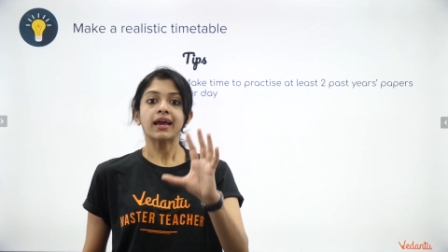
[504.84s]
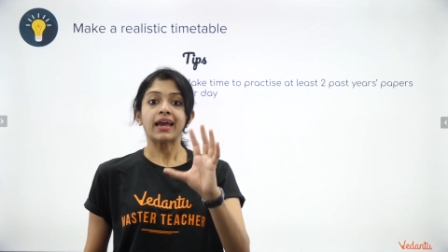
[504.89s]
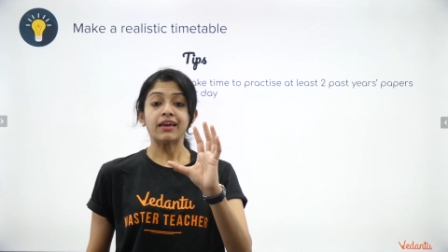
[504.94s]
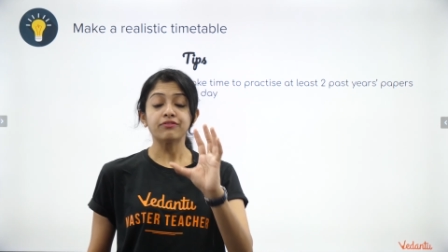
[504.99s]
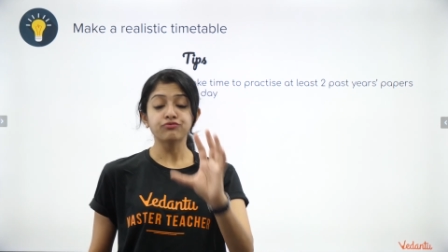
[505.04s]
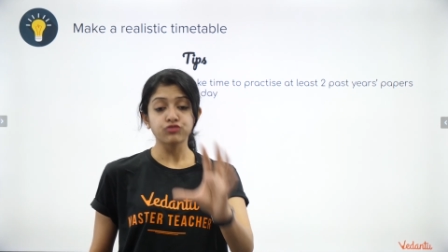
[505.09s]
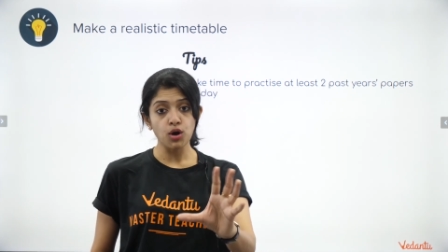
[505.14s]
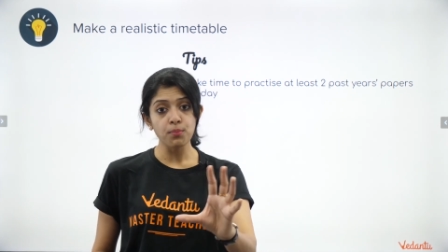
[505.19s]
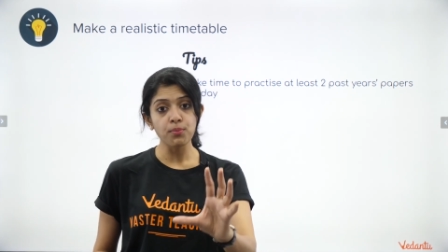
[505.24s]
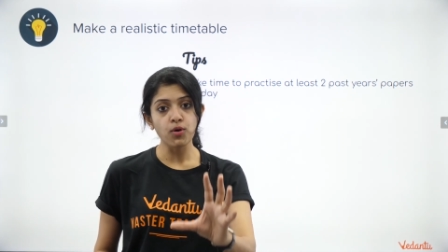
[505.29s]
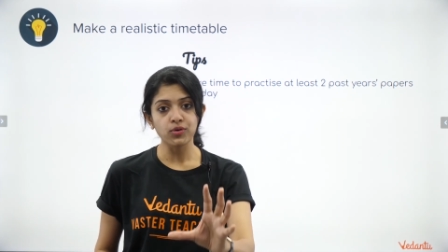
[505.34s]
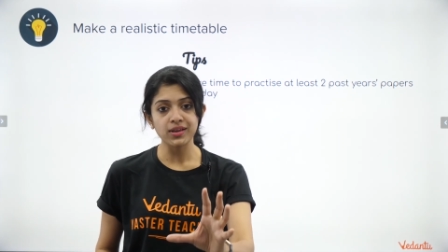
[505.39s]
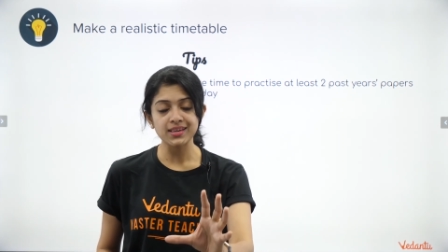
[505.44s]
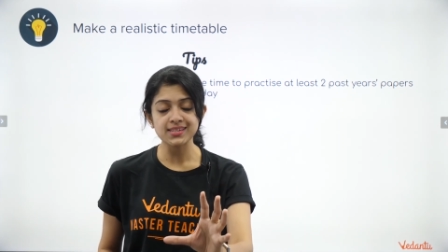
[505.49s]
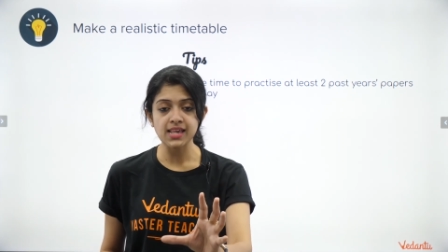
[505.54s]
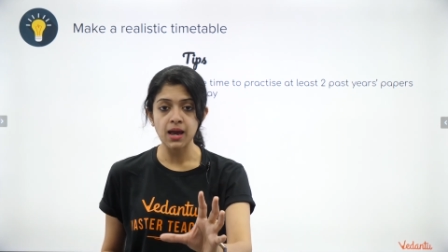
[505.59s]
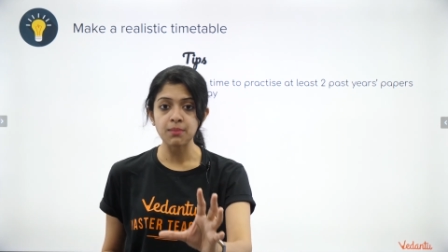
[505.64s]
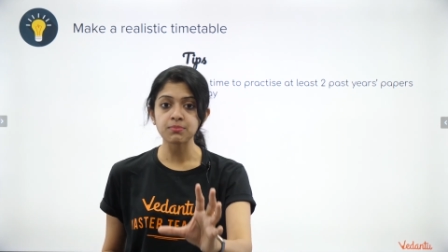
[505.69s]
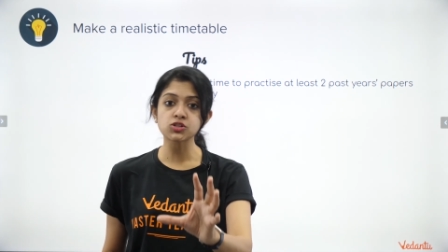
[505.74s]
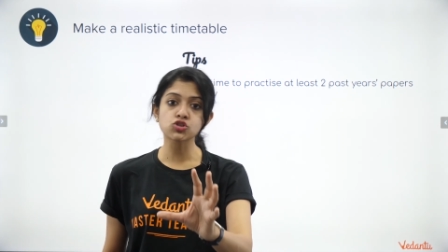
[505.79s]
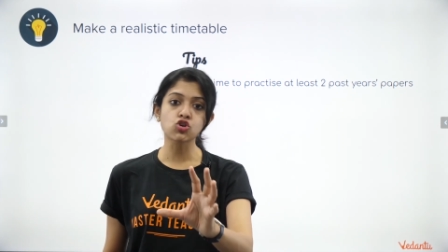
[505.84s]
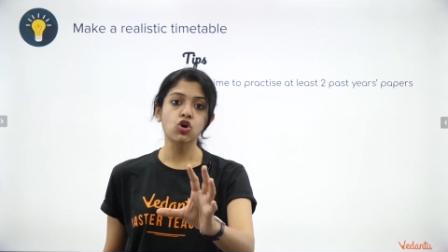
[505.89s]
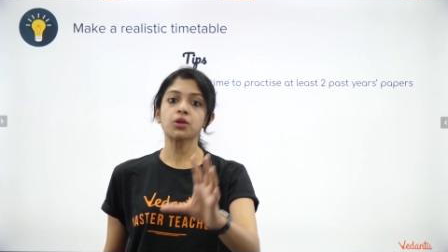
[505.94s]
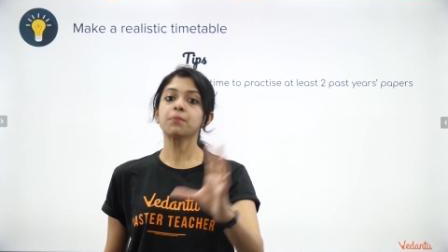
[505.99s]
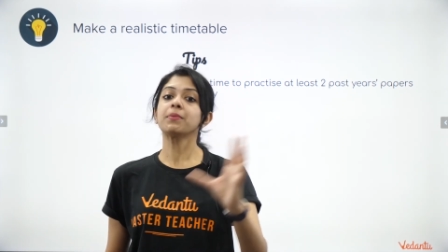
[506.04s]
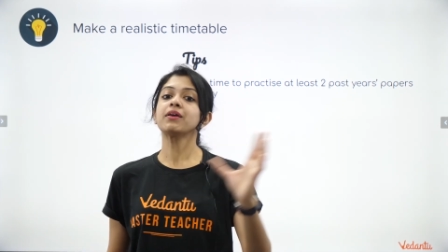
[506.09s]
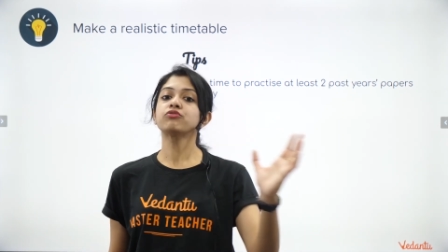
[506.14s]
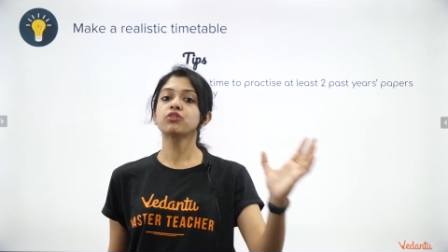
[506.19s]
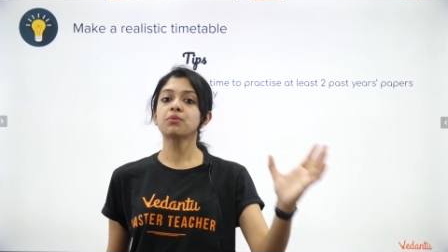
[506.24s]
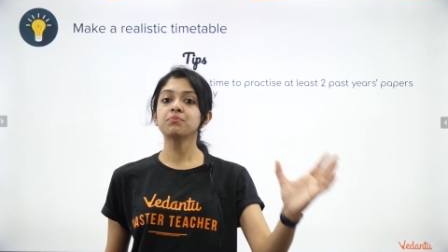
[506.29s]
if your board exam is going
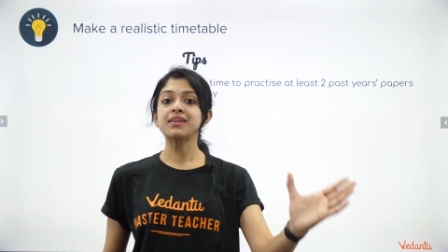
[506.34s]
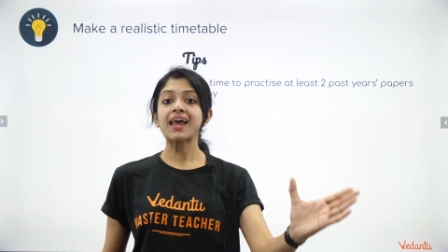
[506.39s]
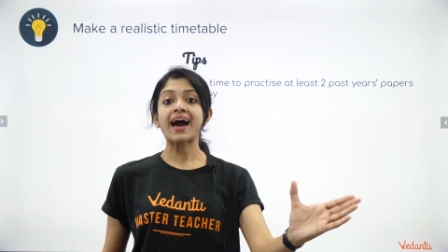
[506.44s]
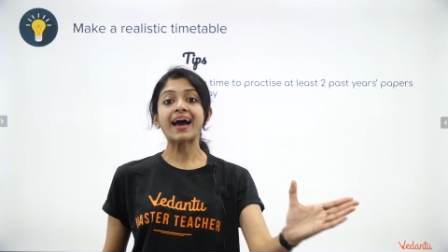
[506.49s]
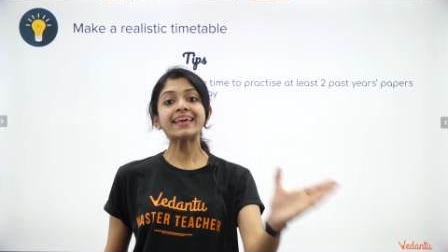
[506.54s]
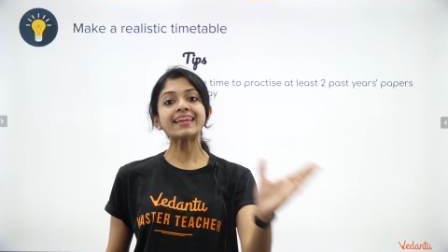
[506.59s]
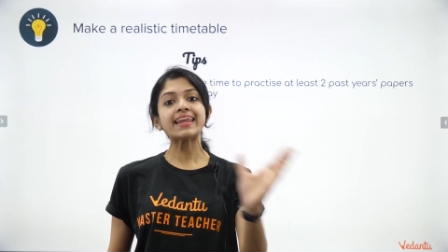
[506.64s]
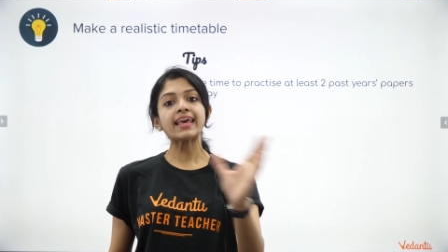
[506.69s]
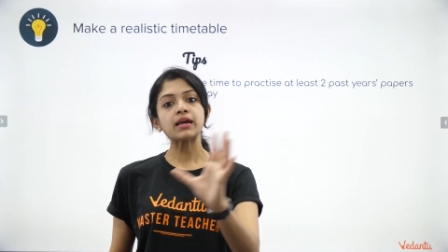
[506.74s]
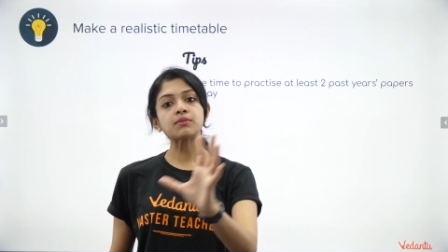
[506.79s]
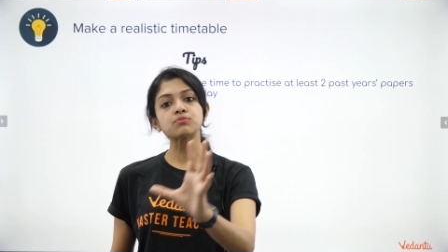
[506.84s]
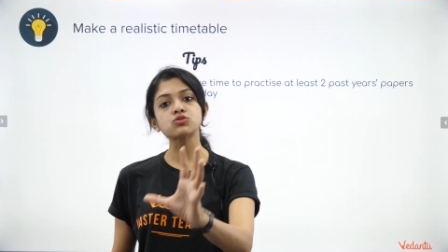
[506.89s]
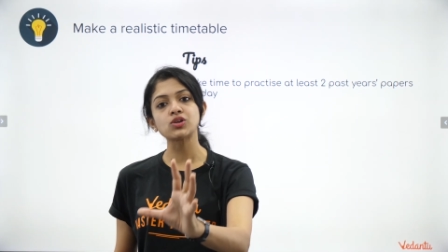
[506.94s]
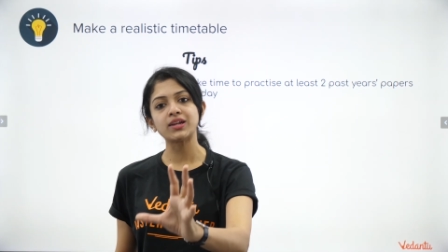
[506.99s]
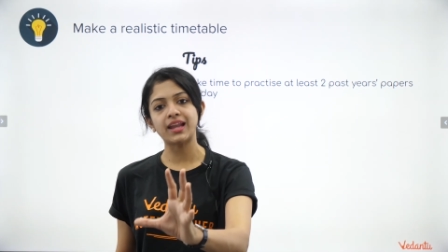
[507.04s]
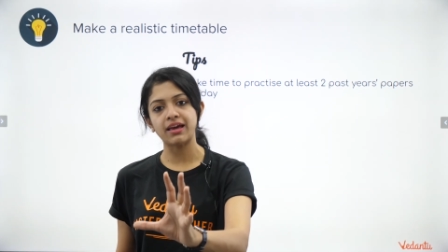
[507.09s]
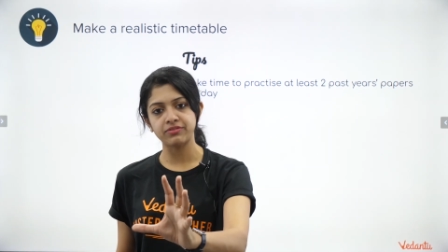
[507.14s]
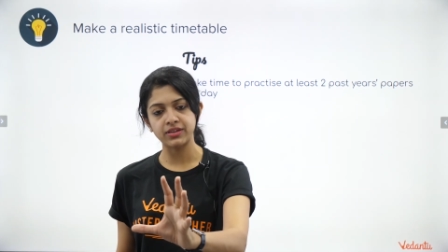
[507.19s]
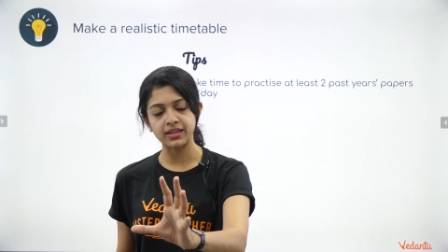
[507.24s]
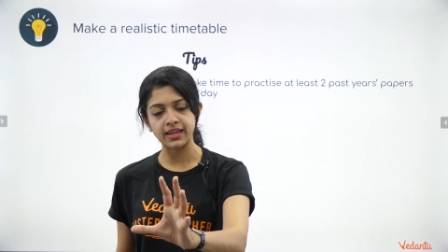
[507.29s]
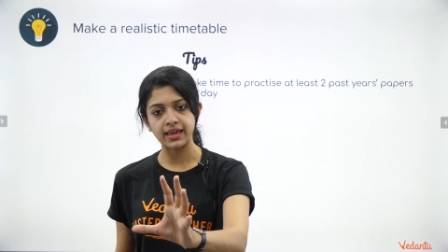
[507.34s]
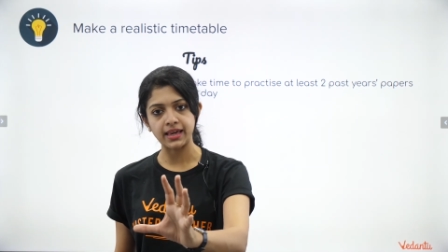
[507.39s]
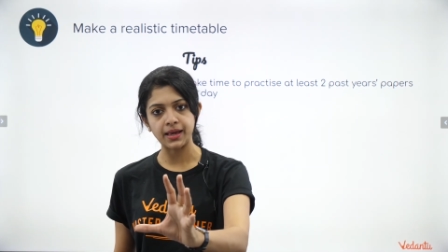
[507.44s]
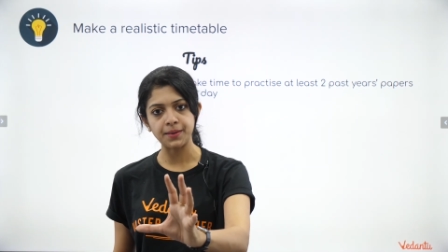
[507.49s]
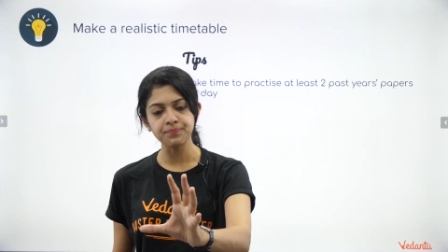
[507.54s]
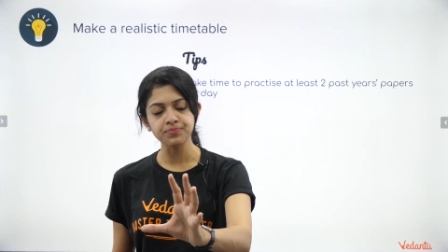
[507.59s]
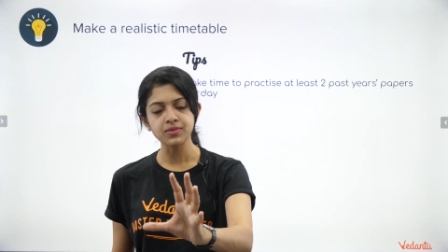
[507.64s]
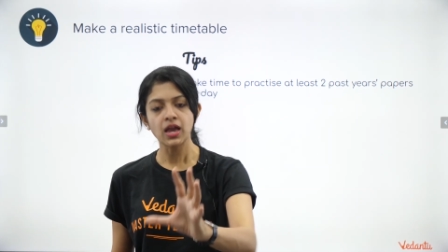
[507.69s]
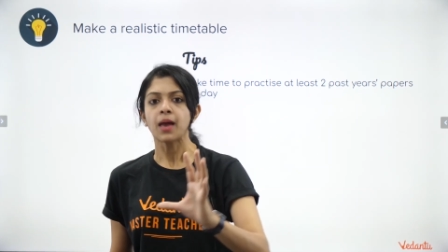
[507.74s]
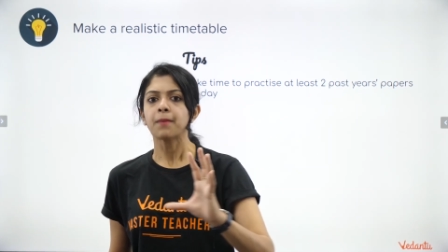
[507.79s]
to be from 9 AM to 11
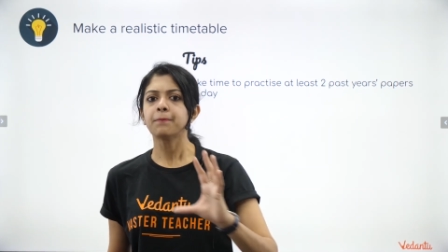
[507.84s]
AM,